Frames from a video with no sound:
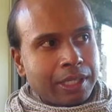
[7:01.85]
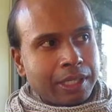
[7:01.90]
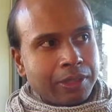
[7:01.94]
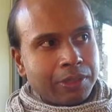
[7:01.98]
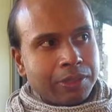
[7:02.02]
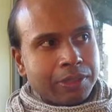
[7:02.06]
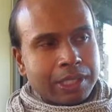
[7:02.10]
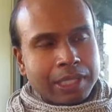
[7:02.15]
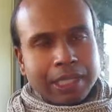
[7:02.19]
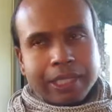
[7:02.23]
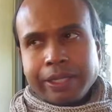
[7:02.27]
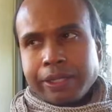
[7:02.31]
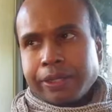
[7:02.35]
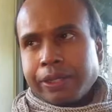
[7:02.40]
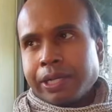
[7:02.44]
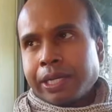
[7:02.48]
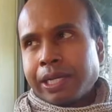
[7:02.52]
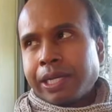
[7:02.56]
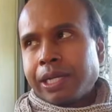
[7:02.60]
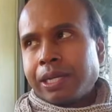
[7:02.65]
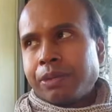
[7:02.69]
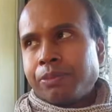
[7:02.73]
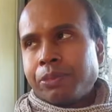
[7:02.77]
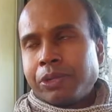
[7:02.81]
He would clear the
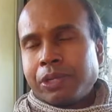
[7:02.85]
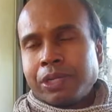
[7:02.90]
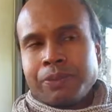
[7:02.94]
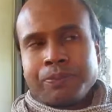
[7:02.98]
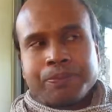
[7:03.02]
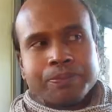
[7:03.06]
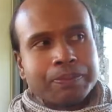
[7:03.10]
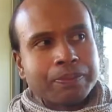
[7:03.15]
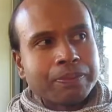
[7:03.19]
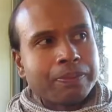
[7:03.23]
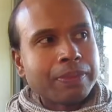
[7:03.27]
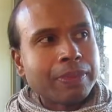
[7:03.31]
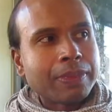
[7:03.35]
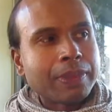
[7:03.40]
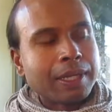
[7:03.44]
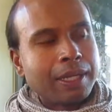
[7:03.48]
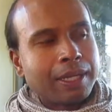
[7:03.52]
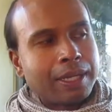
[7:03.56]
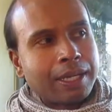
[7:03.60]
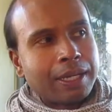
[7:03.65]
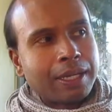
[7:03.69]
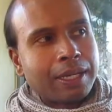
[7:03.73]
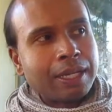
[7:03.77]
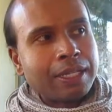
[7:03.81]
camera, mm.
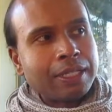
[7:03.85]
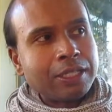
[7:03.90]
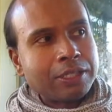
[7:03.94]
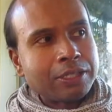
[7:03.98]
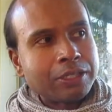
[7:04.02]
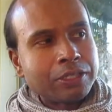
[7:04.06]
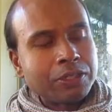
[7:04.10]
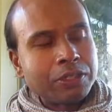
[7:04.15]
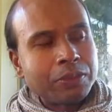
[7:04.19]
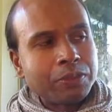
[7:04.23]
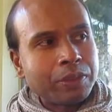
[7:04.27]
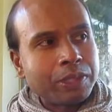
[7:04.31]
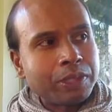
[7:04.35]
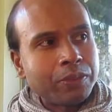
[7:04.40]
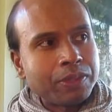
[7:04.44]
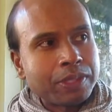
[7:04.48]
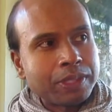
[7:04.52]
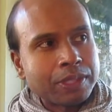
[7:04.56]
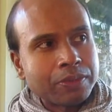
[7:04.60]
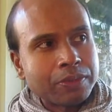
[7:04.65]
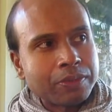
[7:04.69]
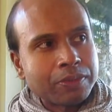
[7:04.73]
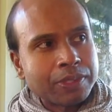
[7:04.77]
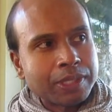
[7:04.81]
and I understood what he was
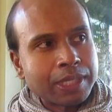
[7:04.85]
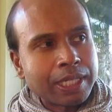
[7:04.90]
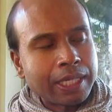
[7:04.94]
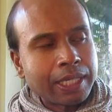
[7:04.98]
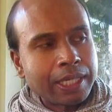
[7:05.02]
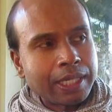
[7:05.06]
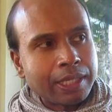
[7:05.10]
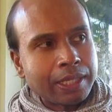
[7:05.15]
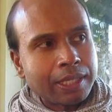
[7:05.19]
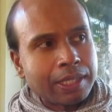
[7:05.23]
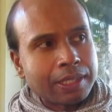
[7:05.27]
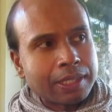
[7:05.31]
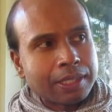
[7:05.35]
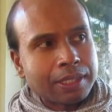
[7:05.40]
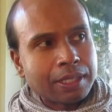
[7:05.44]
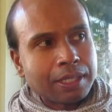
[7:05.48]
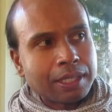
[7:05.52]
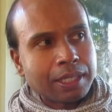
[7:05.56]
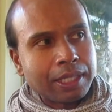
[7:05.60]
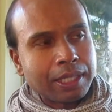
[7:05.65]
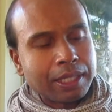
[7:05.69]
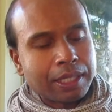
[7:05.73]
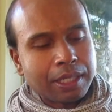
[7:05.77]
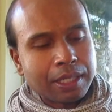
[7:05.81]
sort of saying. It's
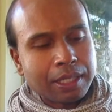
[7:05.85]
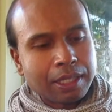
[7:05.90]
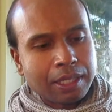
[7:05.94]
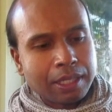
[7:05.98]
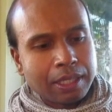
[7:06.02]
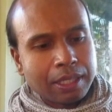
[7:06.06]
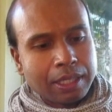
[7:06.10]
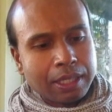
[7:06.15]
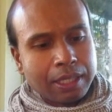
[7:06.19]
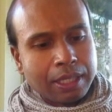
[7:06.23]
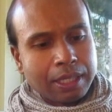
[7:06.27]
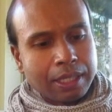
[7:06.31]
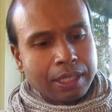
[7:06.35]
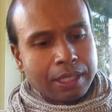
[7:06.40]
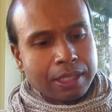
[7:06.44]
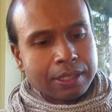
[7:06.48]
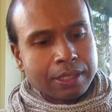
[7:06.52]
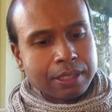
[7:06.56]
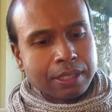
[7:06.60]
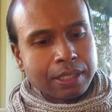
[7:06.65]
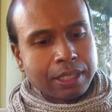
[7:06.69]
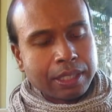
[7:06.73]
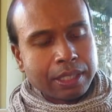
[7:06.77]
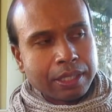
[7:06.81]
like,
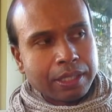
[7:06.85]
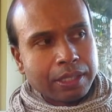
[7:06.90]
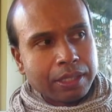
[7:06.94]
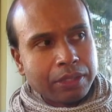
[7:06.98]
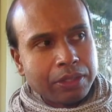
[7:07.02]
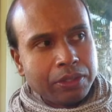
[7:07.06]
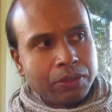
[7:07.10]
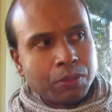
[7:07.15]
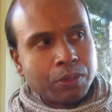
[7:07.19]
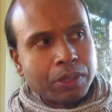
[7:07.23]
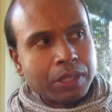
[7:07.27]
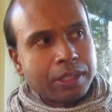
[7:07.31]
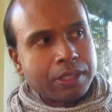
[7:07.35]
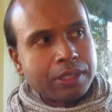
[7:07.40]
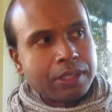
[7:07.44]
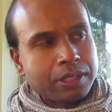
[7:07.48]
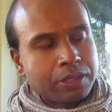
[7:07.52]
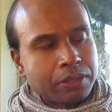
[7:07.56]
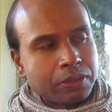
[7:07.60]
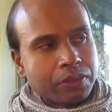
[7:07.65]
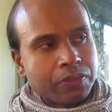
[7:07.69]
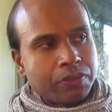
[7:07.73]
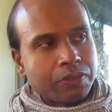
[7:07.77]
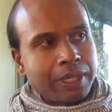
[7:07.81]
it's like you want to
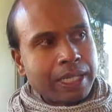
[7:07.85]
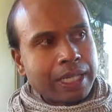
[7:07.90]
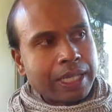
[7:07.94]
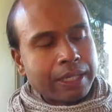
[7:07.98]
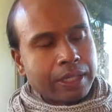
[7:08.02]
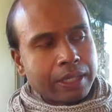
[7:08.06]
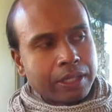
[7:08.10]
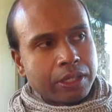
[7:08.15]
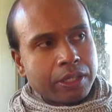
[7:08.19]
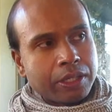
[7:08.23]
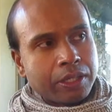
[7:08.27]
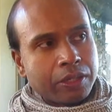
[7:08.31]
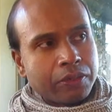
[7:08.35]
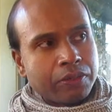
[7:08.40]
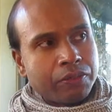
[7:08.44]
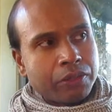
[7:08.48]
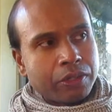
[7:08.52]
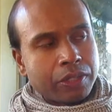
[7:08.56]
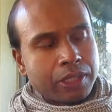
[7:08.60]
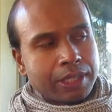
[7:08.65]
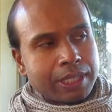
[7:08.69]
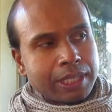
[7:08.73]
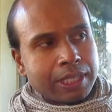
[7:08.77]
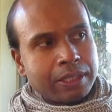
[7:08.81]
sort of let go of
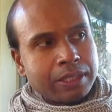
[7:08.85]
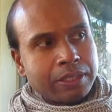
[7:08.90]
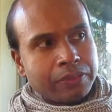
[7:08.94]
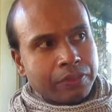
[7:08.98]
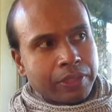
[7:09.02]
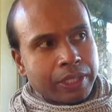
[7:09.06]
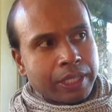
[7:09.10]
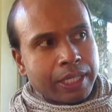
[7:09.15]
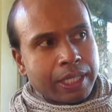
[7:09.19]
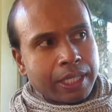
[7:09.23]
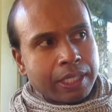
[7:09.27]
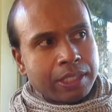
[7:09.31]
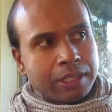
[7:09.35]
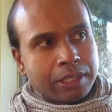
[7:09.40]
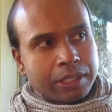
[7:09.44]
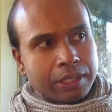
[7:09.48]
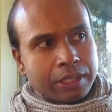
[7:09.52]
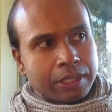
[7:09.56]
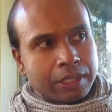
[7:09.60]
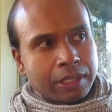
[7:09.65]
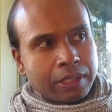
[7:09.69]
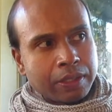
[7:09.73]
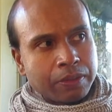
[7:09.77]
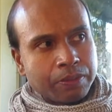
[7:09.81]
your
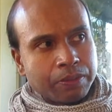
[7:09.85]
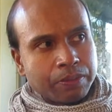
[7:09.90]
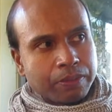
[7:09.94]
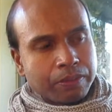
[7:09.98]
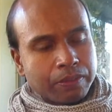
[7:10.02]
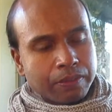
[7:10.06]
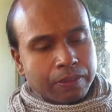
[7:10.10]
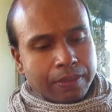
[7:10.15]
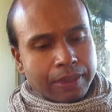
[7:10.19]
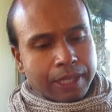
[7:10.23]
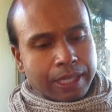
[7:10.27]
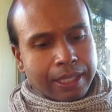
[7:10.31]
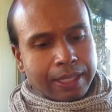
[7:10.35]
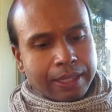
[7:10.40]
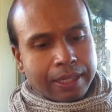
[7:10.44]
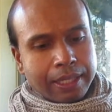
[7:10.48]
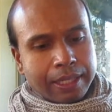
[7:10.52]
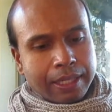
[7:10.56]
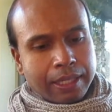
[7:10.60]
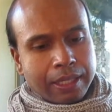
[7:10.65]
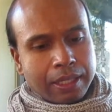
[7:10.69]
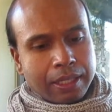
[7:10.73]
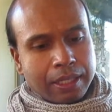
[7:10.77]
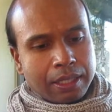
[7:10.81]
identification, and
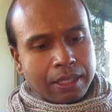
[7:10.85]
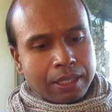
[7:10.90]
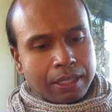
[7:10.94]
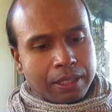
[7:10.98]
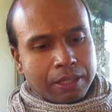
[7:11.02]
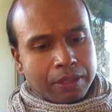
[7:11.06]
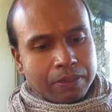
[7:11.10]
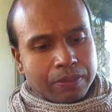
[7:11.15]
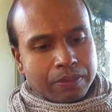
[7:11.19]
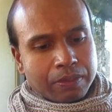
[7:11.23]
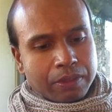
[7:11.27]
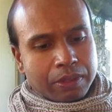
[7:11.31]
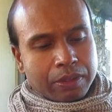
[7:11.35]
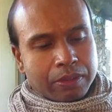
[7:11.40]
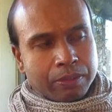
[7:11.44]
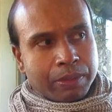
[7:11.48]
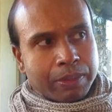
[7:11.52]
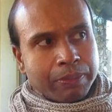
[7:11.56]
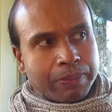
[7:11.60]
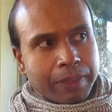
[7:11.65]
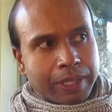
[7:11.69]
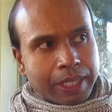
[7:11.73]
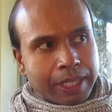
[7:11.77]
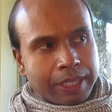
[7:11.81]
then
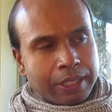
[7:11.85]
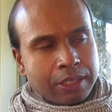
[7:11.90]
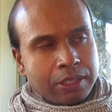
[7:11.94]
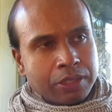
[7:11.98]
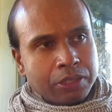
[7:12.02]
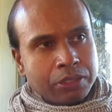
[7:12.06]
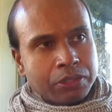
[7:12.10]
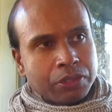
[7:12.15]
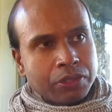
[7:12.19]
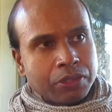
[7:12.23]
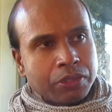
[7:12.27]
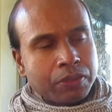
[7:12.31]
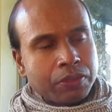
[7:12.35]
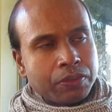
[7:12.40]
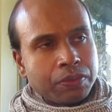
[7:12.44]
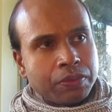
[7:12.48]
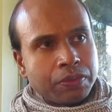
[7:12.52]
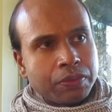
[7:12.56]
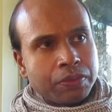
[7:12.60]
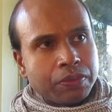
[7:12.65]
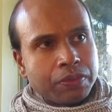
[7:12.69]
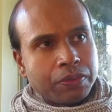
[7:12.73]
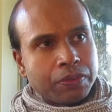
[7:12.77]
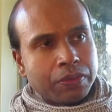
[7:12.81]
Remember, in
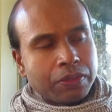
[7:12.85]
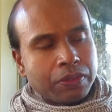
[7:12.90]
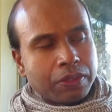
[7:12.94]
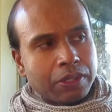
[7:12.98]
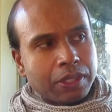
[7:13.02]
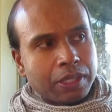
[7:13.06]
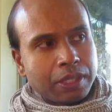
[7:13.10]
truth,